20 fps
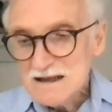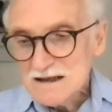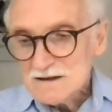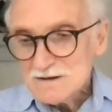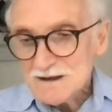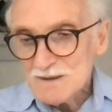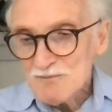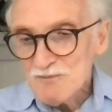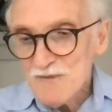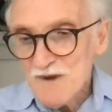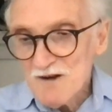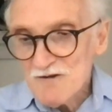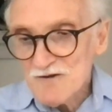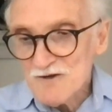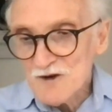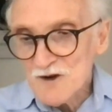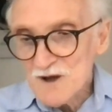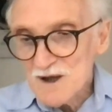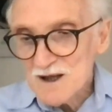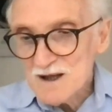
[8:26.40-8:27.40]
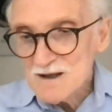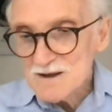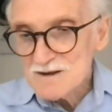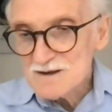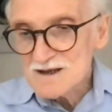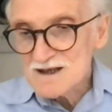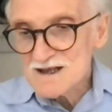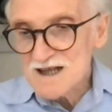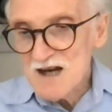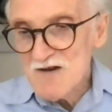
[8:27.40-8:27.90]
Well, for
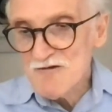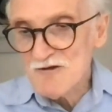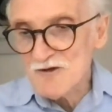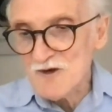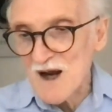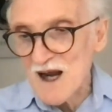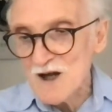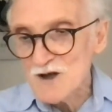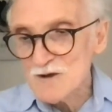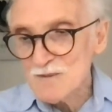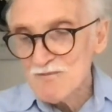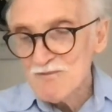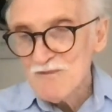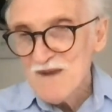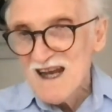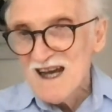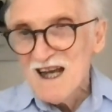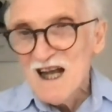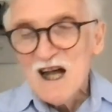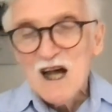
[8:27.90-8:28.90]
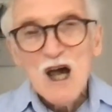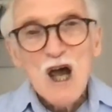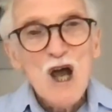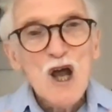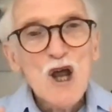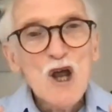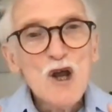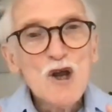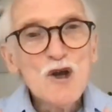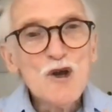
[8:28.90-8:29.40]
sea freight,
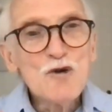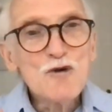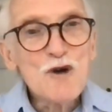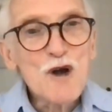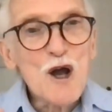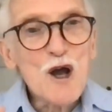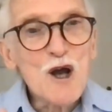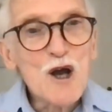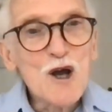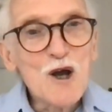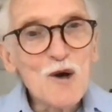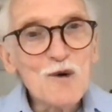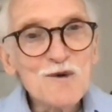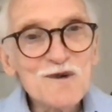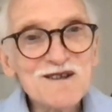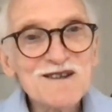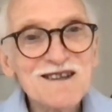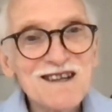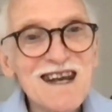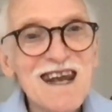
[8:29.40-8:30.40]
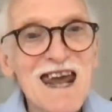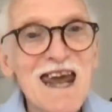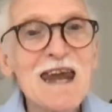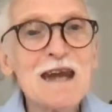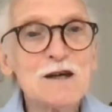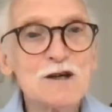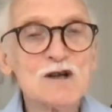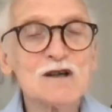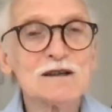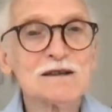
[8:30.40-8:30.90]
you
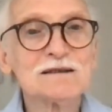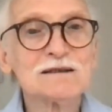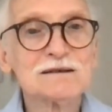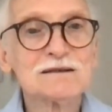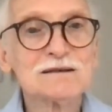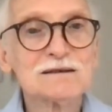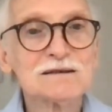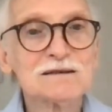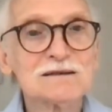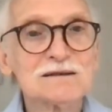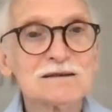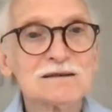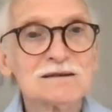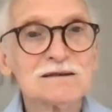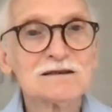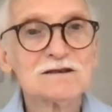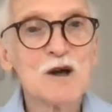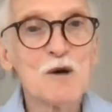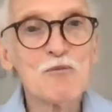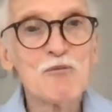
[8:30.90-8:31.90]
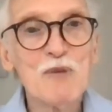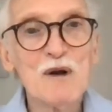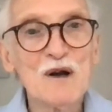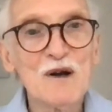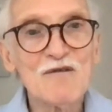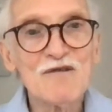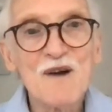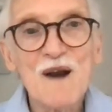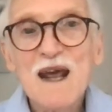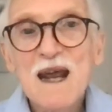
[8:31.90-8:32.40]
negotiate your bill
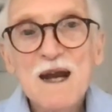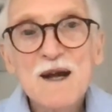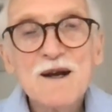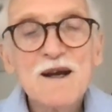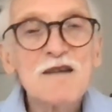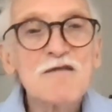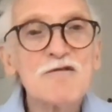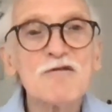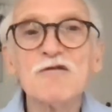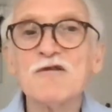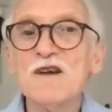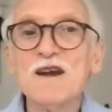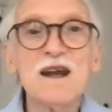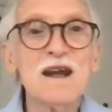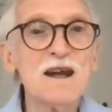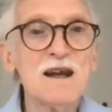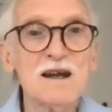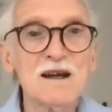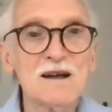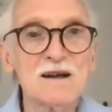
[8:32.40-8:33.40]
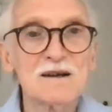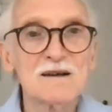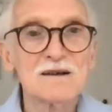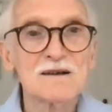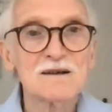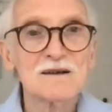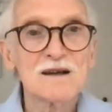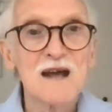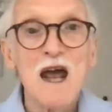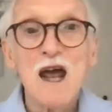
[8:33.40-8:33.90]
of lading fee,
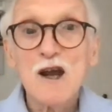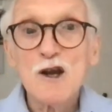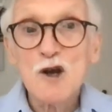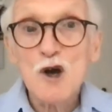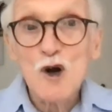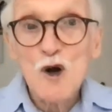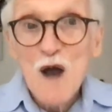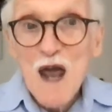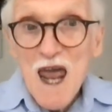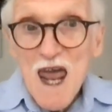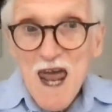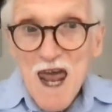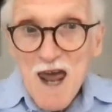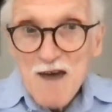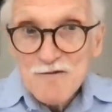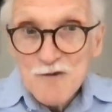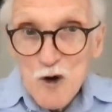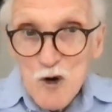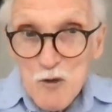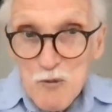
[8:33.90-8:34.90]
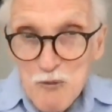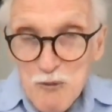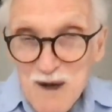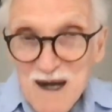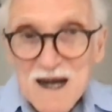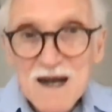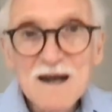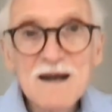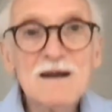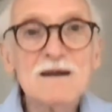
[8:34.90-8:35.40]
your
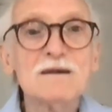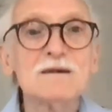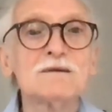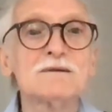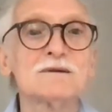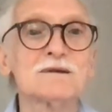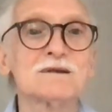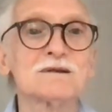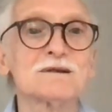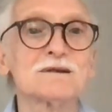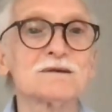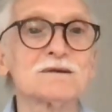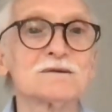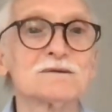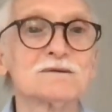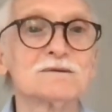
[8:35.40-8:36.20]
FOBs.